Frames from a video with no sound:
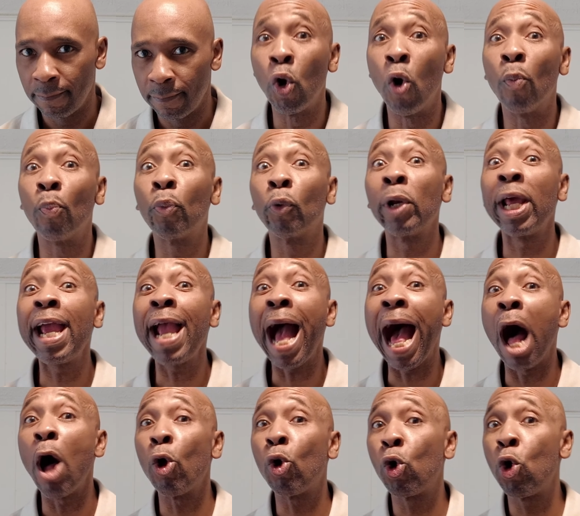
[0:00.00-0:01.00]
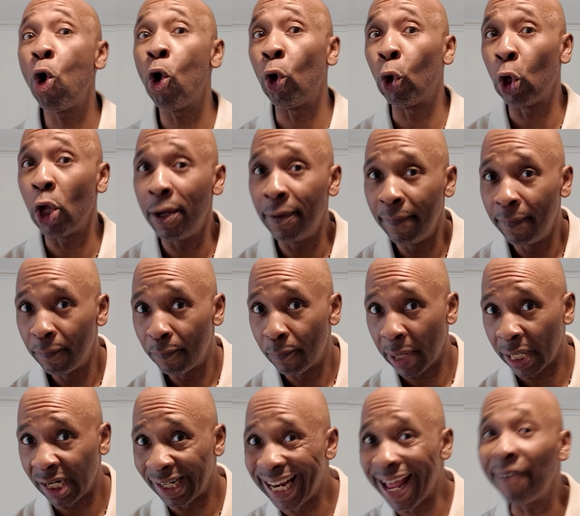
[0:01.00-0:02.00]
Compré alcohol
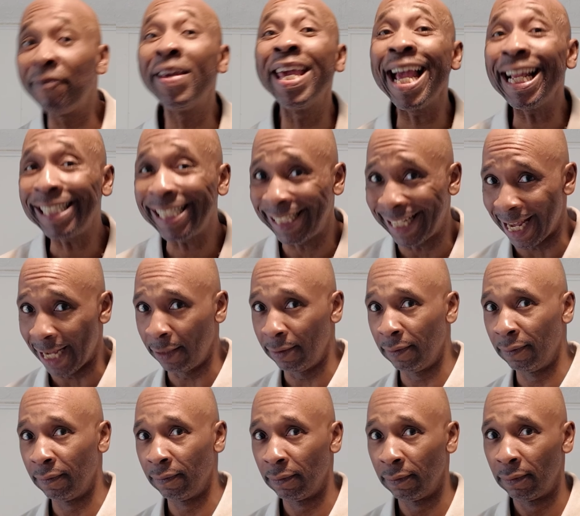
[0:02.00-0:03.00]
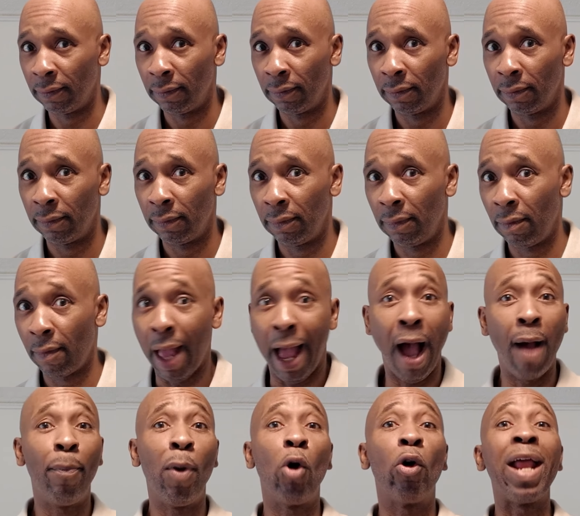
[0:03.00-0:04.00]
para la fiesta.
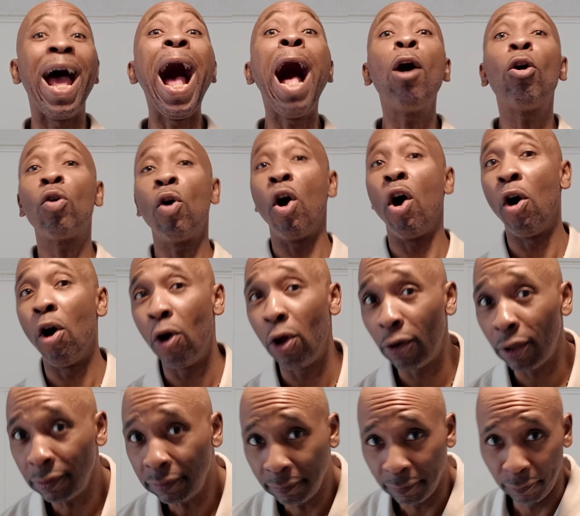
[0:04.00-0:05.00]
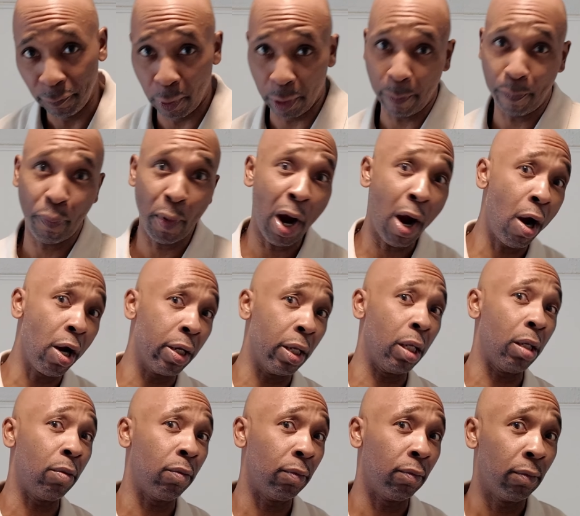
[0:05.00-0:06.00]
I bought alcohol for the
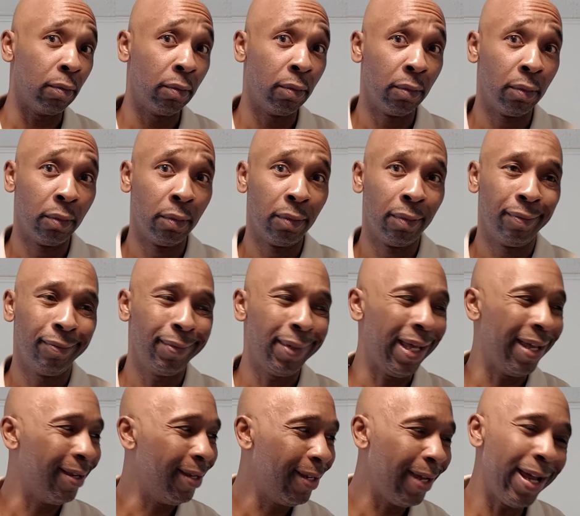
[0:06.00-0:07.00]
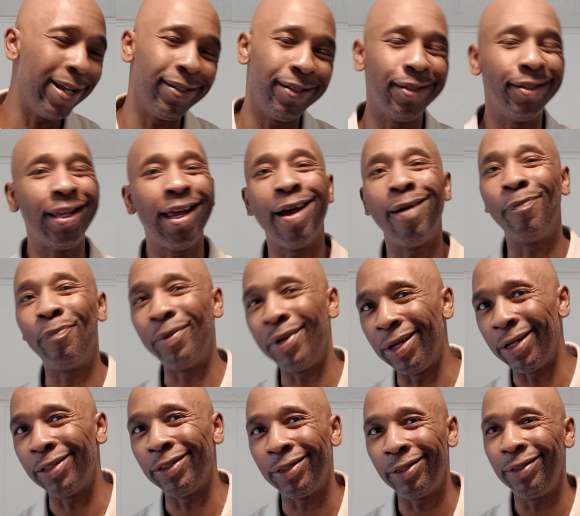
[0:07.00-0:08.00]
party. Hey, you can't just have
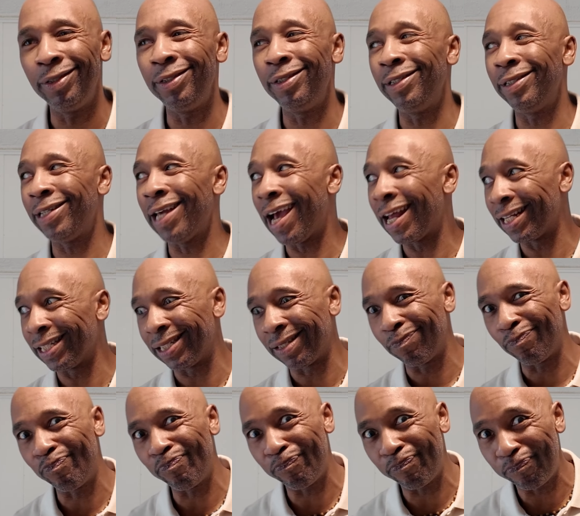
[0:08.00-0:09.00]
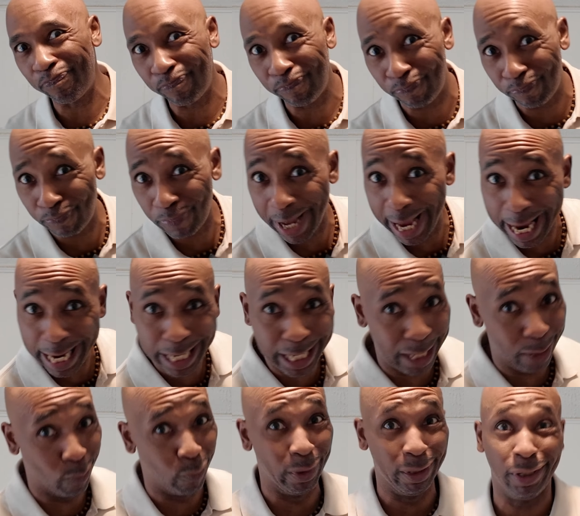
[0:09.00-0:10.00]
punch. You gotta spike
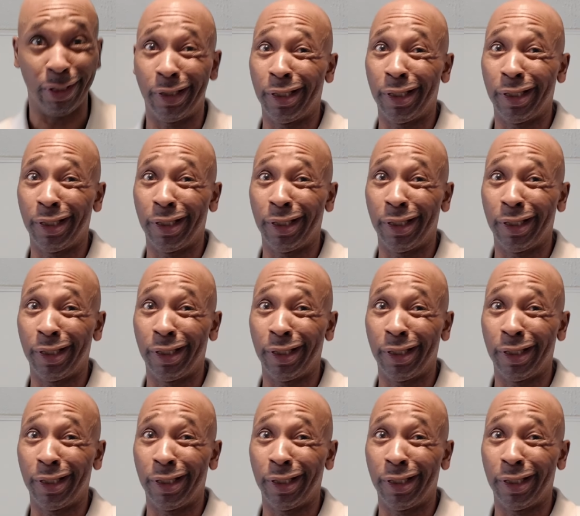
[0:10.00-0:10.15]
it with